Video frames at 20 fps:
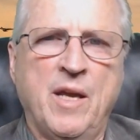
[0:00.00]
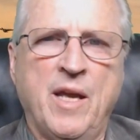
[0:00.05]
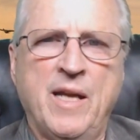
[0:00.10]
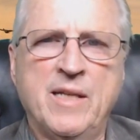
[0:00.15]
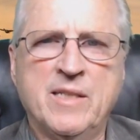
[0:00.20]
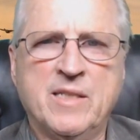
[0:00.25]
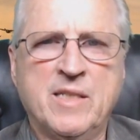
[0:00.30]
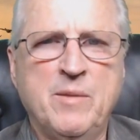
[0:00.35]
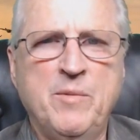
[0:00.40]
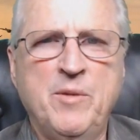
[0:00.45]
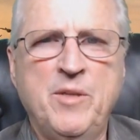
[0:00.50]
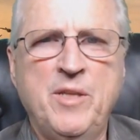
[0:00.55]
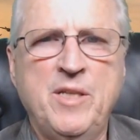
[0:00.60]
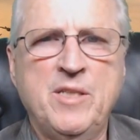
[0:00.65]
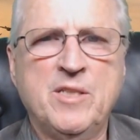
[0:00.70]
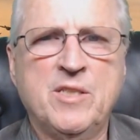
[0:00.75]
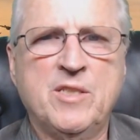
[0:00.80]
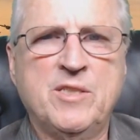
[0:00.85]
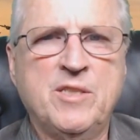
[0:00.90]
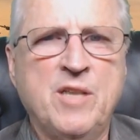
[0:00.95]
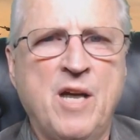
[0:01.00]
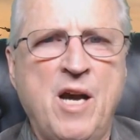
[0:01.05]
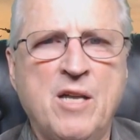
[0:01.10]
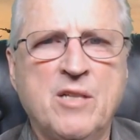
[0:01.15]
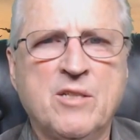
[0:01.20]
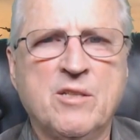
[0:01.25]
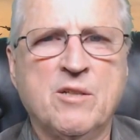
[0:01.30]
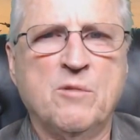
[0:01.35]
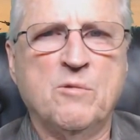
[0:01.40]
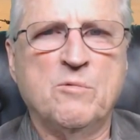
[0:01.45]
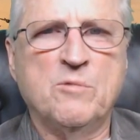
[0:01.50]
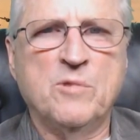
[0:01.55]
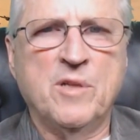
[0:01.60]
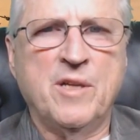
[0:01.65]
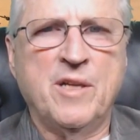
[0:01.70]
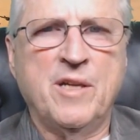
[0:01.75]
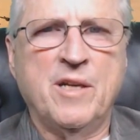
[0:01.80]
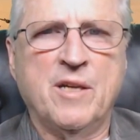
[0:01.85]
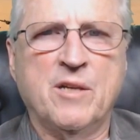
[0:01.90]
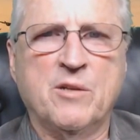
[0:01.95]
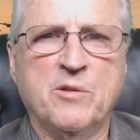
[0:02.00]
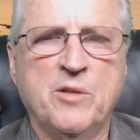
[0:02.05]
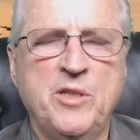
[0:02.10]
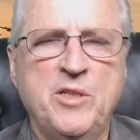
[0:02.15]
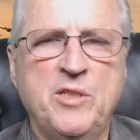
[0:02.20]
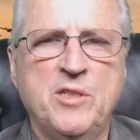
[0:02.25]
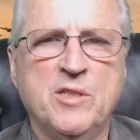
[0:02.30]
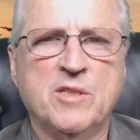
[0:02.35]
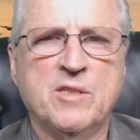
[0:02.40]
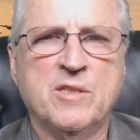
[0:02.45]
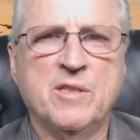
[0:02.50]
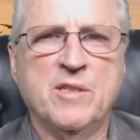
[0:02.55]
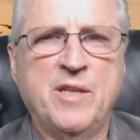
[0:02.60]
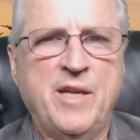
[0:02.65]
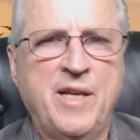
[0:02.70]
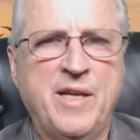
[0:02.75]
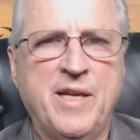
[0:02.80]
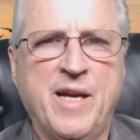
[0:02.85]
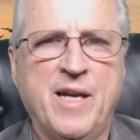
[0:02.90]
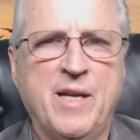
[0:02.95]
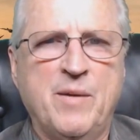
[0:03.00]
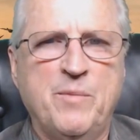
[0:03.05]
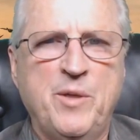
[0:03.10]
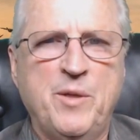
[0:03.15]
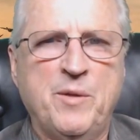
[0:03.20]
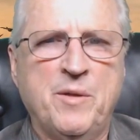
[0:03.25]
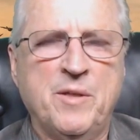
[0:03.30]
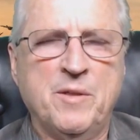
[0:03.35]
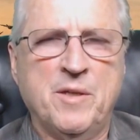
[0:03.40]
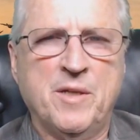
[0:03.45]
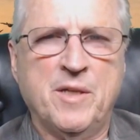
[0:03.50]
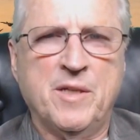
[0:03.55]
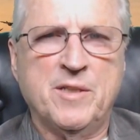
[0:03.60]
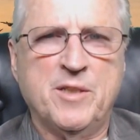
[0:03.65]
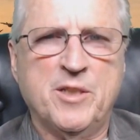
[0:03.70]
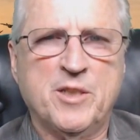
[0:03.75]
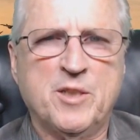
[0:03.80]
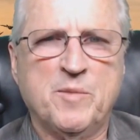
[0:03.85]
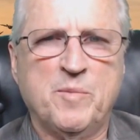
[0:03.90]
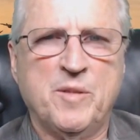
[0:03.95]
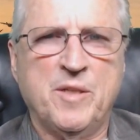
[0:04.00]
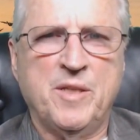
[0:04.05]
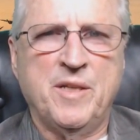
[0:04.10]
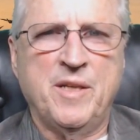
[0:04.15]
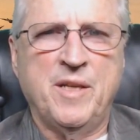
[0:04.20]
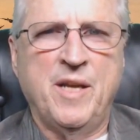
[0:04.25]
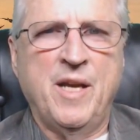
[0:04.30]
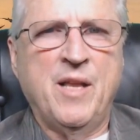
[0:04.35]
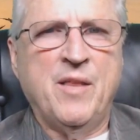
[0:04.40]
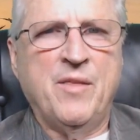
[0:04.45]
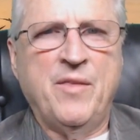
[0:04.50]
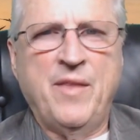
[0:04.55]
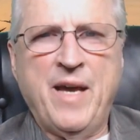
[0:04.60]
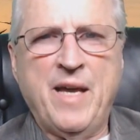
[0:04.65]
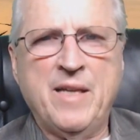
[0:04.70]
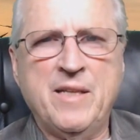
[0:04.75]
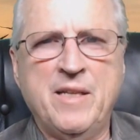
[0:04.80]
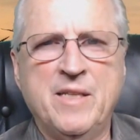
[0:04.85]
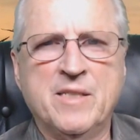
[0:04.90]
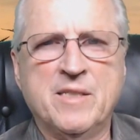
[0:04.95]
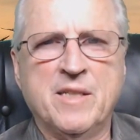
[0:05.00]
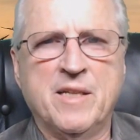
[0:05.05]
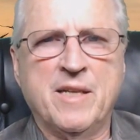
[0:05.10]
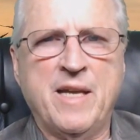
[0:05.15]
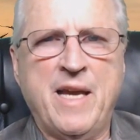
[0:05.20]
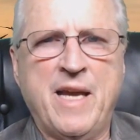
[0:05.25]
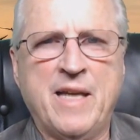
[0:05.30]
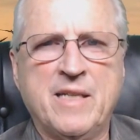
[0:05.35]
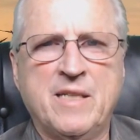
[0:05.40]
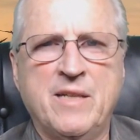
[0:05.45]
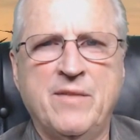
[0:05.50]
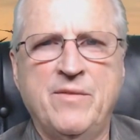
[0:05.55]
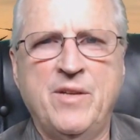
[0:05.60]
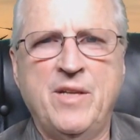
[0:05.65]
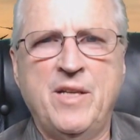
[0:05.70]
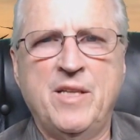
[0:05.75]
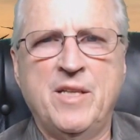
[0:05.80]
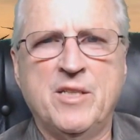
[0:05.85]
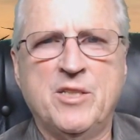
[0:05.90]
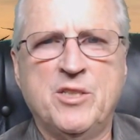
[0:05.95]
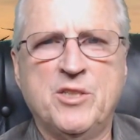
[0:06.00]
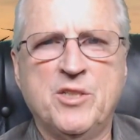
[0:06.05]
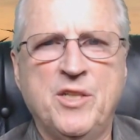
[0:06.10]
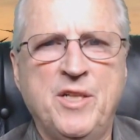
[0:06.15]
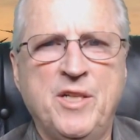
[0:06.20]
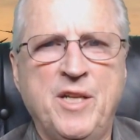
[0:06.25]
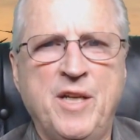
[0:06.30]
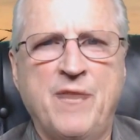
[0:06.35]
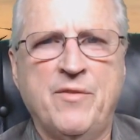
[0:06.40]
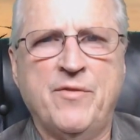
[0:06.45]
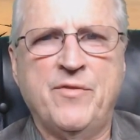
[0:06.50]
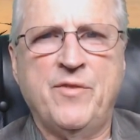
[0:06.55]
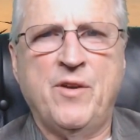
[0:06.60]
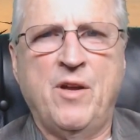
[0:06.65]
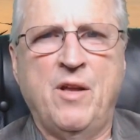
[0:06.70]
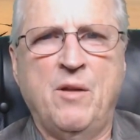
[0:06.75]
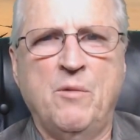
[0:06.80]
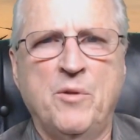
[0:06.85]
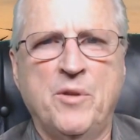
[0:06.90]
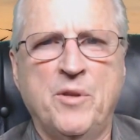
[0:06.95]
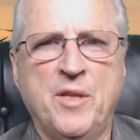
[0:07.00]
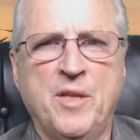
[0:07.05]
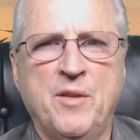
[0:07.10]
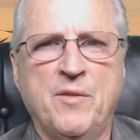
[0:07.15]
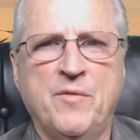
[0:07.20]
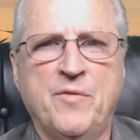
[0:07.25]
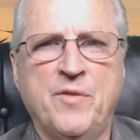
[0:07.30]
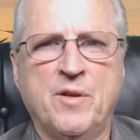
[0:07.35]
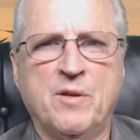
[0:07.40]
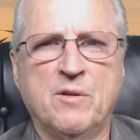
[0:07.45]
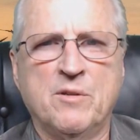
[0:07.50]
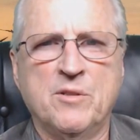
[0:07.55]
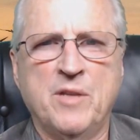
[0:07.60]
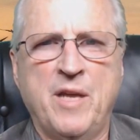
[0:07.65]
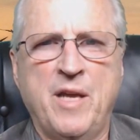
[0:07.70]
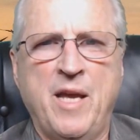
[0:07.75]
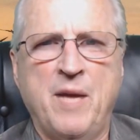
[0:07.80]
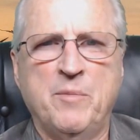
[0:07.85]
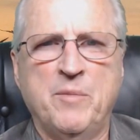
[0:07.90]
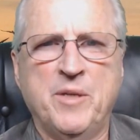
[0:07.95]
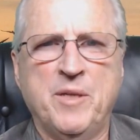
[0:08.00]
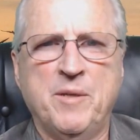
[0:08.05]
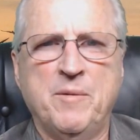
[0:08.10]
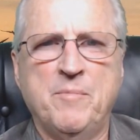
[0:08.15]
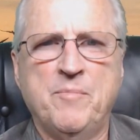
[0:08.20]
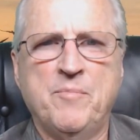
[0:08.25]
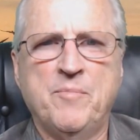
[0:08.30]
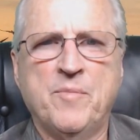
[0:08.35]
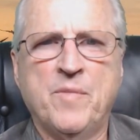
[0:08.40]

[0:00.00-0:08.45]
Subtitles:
And some of these docs are really egregious, and they got to be disciplined. That is an activity that should not fall within the federal ambit.